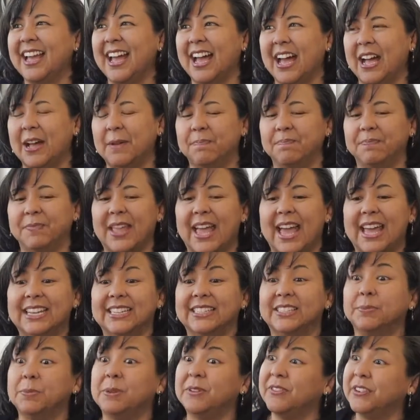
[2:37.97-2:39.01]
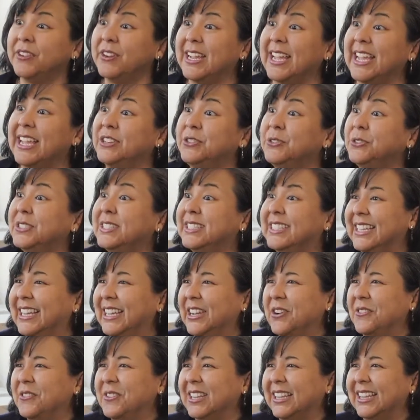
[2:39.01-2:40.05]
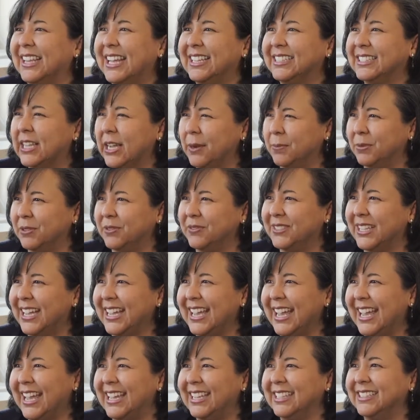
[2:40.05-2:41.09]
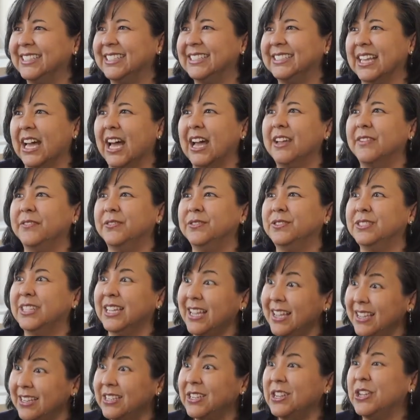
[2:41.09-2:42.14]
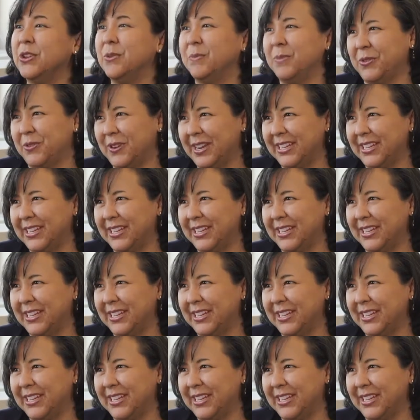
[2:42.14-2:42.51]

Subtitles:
And it's been very interesting over the last couple of decades as I've done human